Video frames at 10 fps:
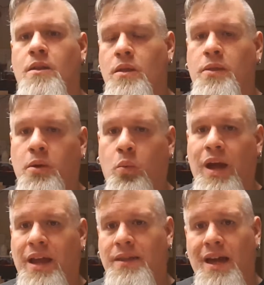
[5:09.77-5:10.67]
the
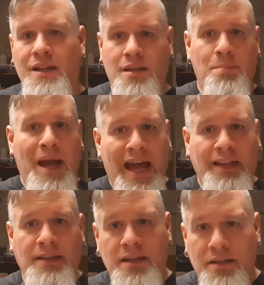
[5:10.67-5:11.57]
way that the
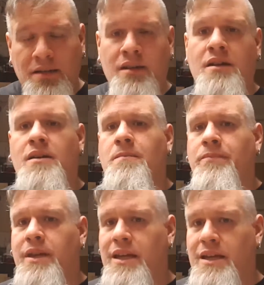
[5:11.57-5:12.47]
paladin
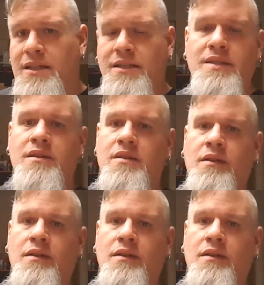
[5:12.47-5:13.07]
is